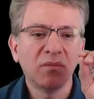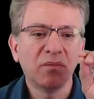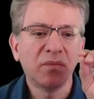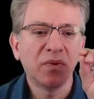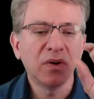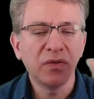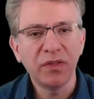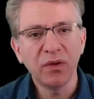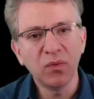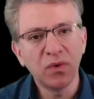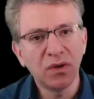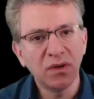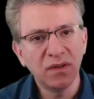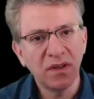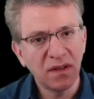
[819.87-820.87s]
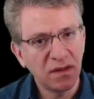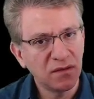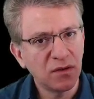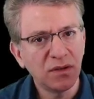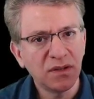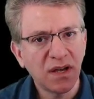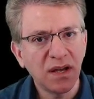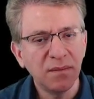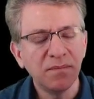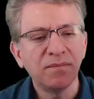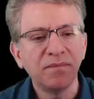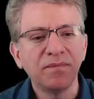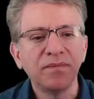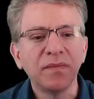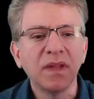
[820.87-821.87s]
put the word that is your type,
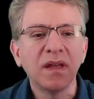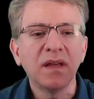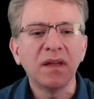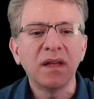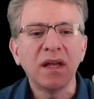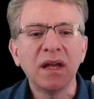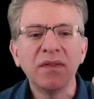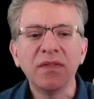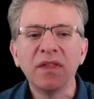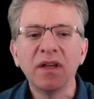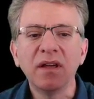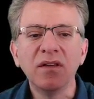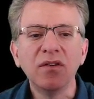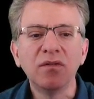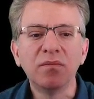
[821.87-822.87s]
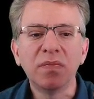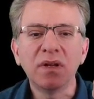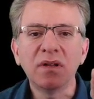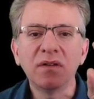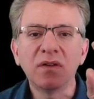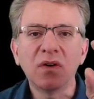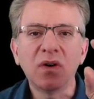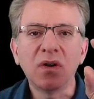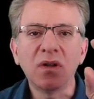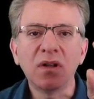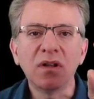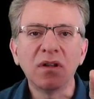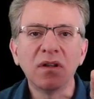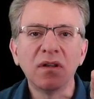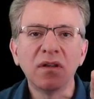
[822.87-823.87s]
and then you build
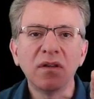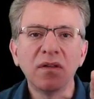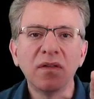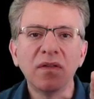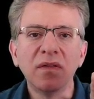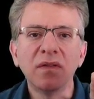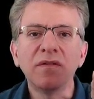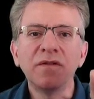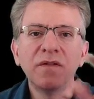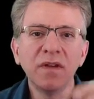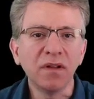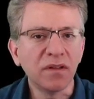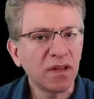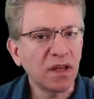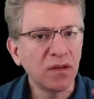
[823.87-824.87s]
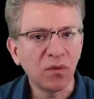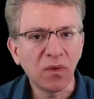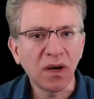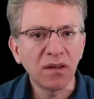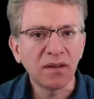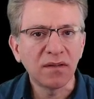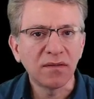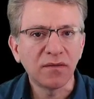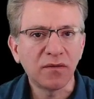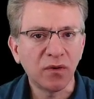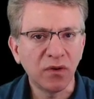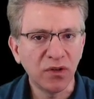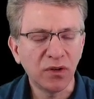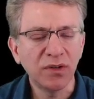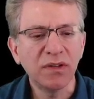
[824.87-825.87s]
all the fields that you want
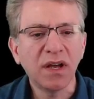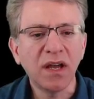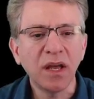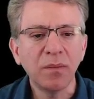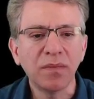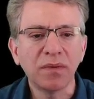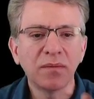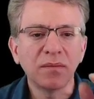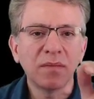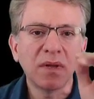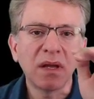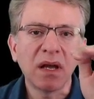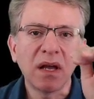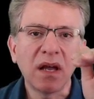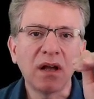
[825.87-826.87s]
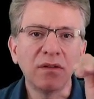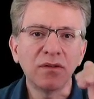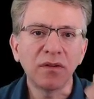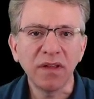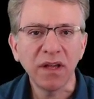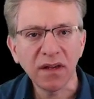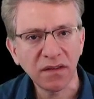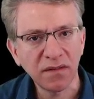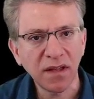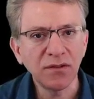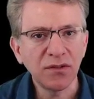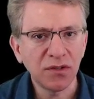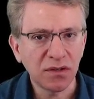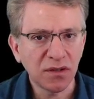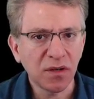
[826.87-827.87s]
for your type under the
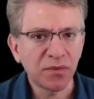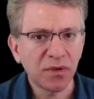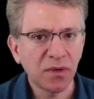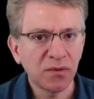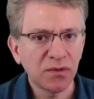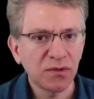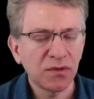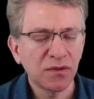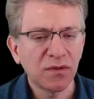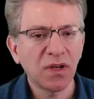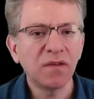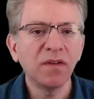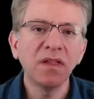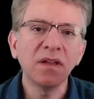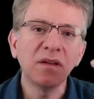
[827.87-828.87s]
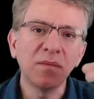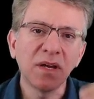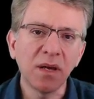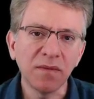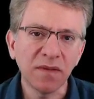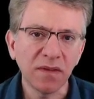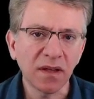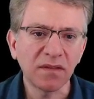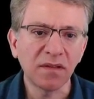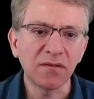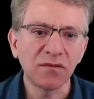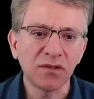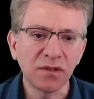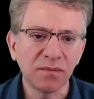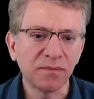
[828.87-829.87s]
extension approach. So everything becomes an
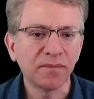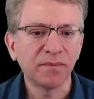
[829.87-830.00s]
extension.